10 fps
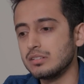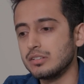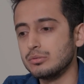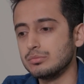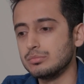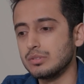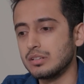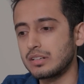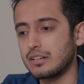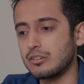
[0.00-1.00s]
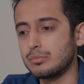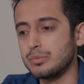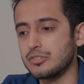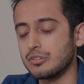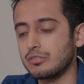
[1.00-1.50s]
You cannot
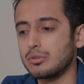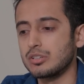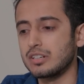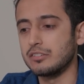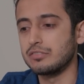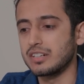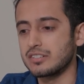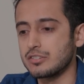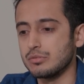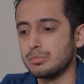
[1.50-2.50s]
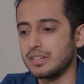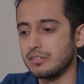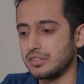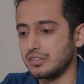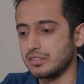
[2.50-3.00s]
be sure what kind of taxes you will pay
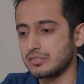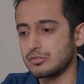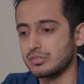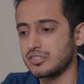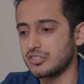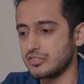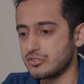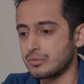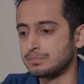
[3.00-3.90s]
every year, so they change.